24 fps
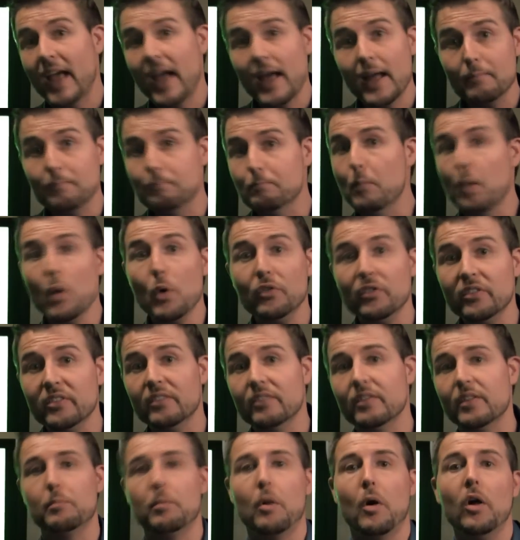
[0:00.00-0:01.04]
that most
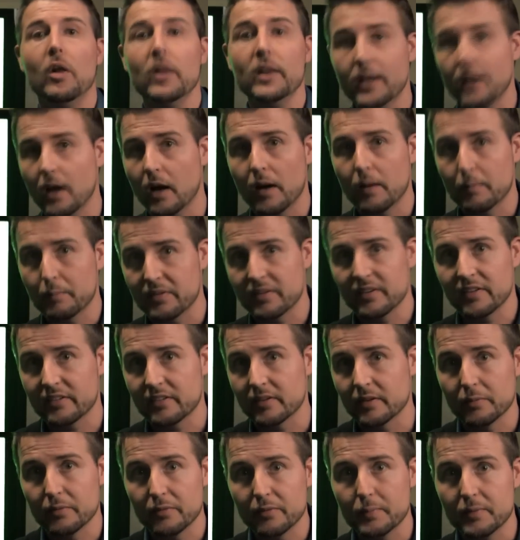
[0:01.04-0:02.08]
of the Polycom systems